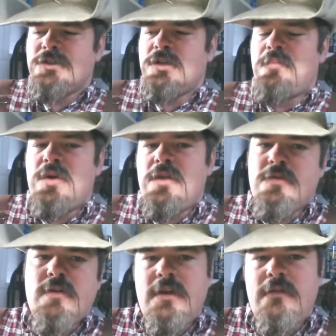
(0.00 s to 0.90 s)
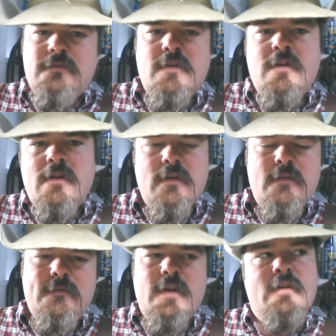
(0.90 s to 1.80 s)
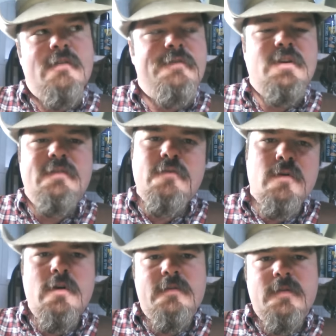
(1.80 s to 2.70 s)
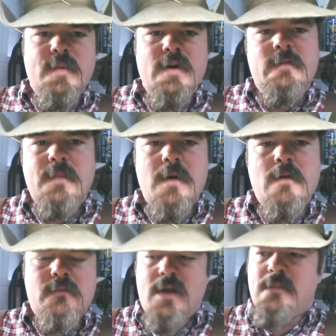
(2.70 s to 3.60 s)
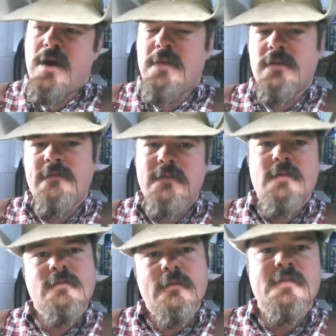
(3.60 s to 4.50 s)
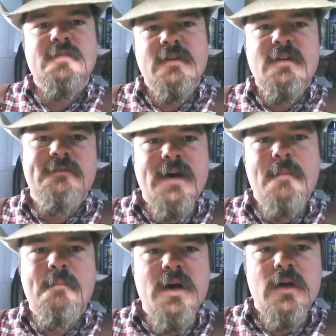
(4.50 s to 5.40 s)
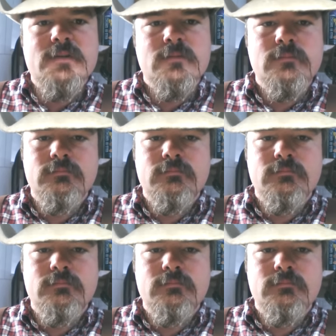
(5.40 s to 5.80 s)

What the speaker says: should I pay $354 for a pair of spurs when I can buy them at the feed store for $65?